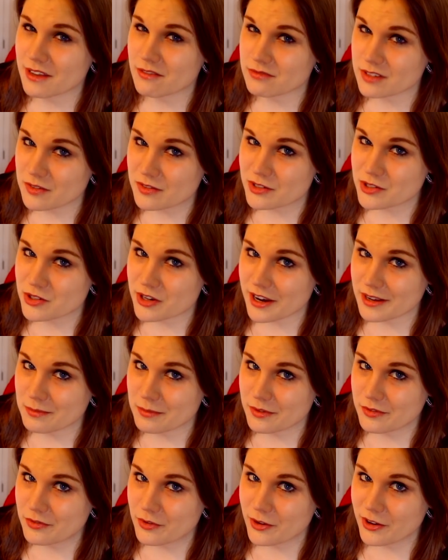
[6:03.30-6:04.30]
have never tried
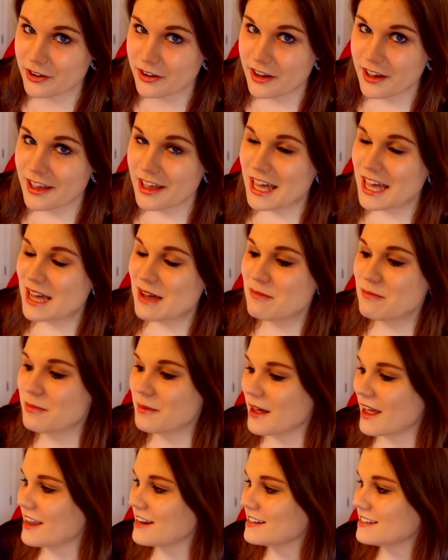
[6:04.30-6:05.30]
before,
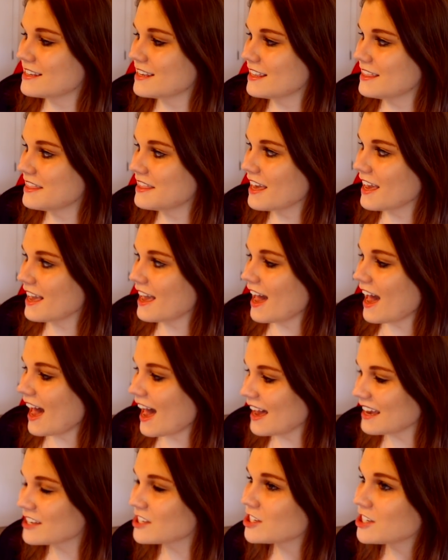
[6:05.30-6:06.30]
but they
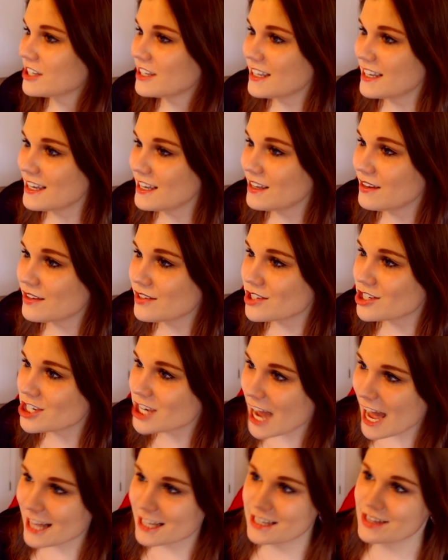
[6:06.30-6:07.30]
actually
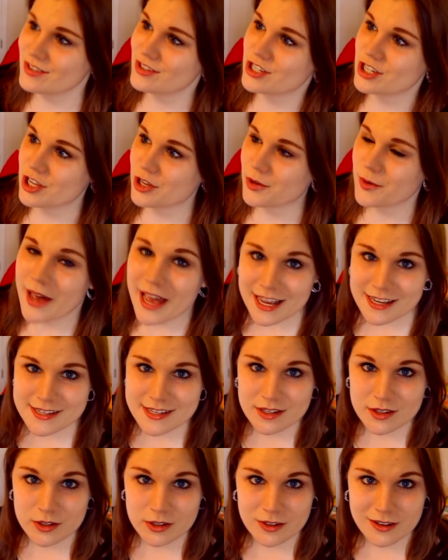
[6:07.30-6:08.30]
challenge you as
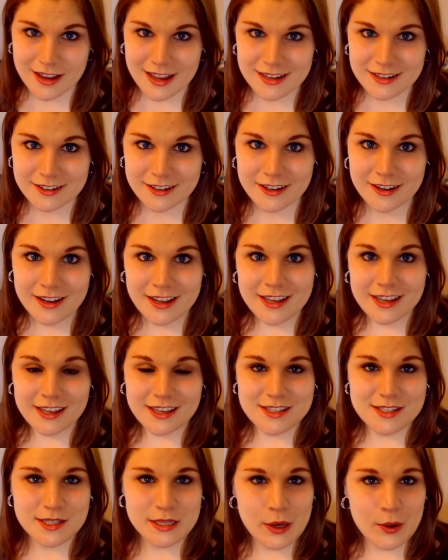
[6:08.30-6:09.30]
a creator.
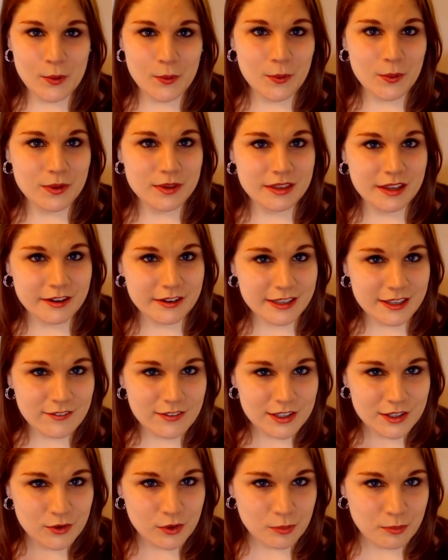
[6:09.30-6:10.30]
So they're
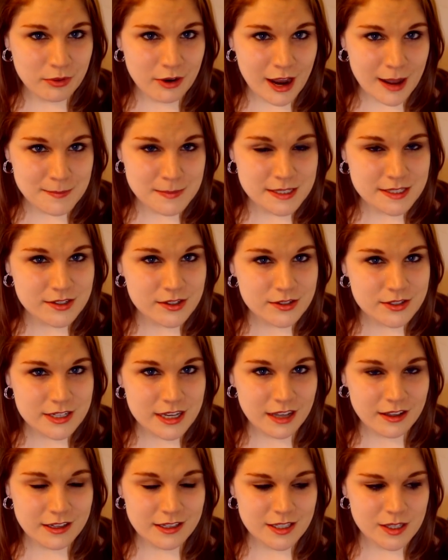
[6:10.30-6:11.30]
giving you a prompt and they're
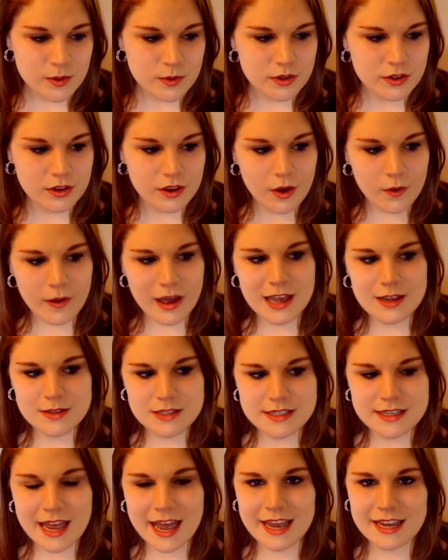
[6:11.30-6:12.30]
telling you to go
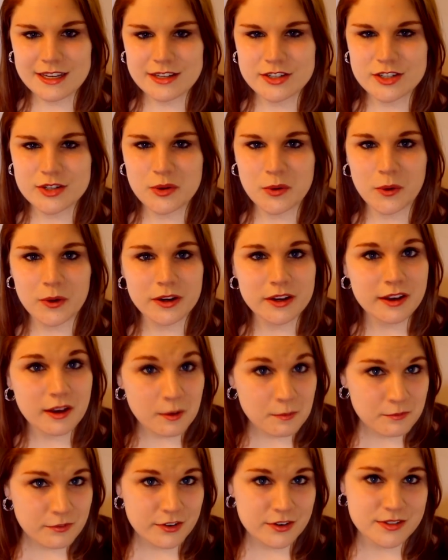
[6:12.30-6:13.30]
outside your
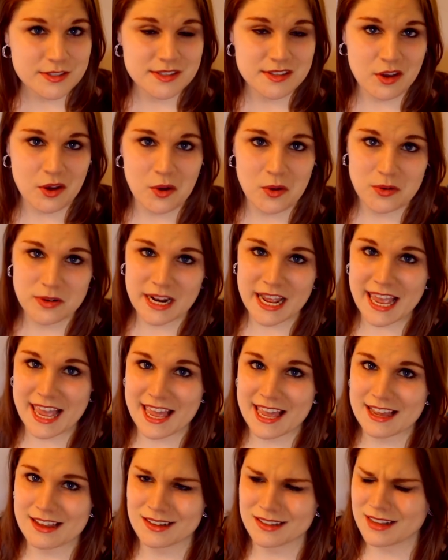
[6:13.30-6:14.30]
comfort zone
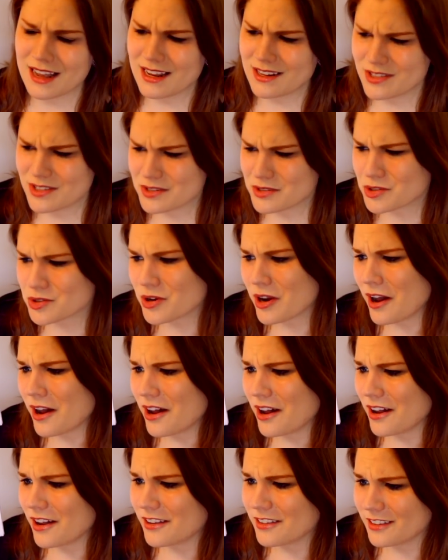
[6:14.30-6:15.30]
and not just
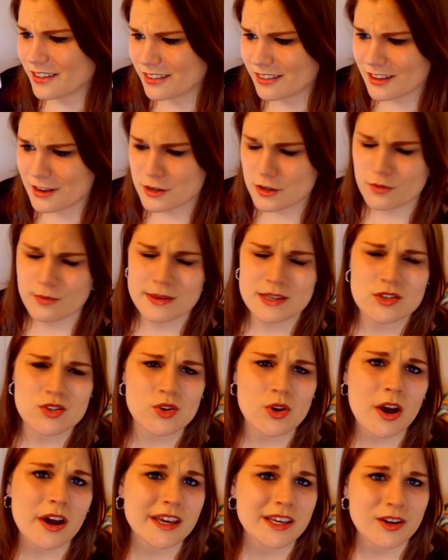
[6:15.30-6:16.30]
draw the thing you've been
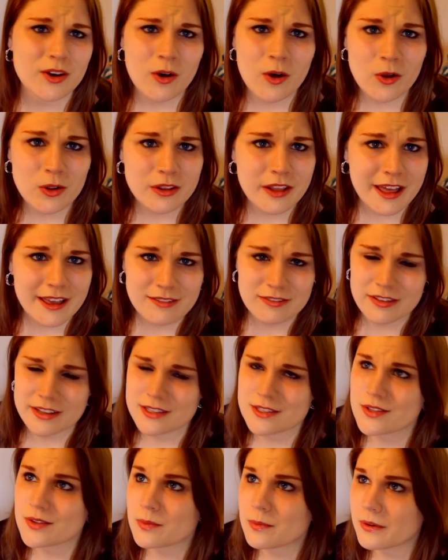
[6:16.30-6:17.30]
drawing your whole life, like
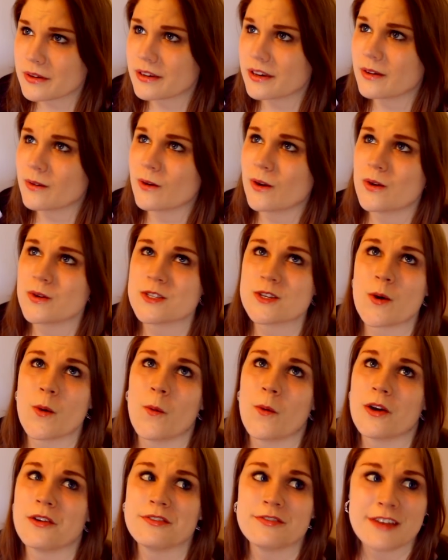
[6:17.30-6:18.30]
superheroes
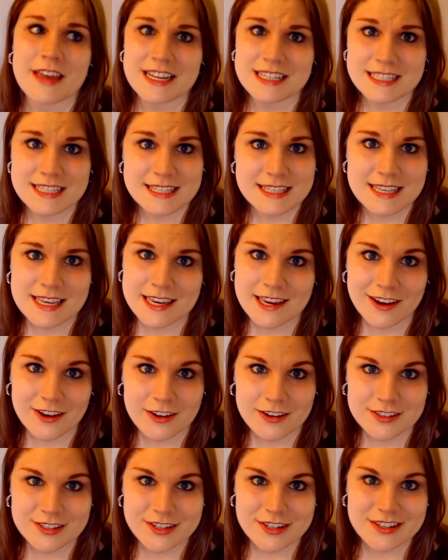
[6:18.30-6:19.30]
or fantasy
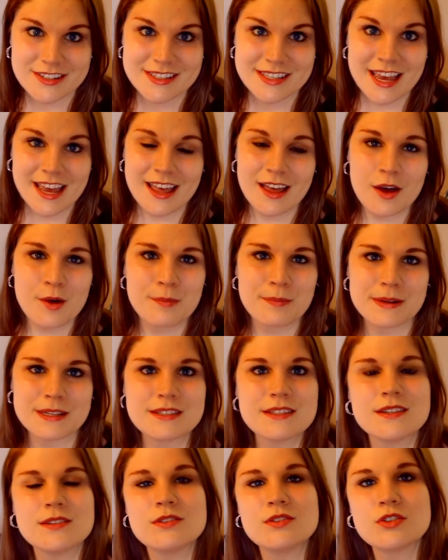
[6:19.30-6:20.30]
characters, but
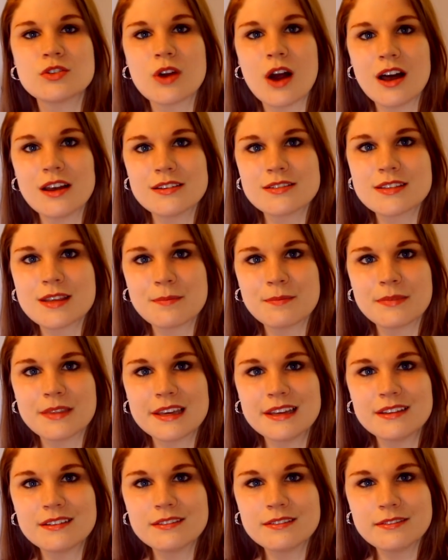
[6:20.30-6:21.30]
to draw
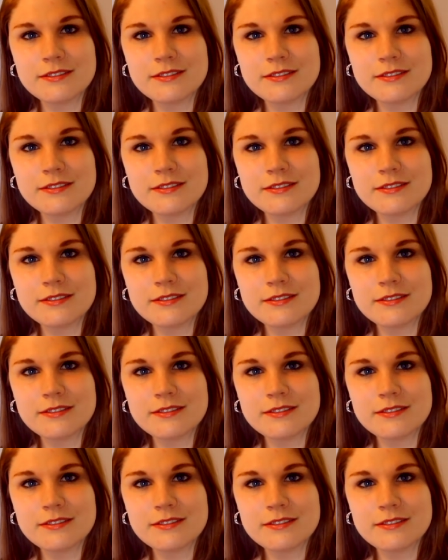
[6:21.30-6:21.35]
something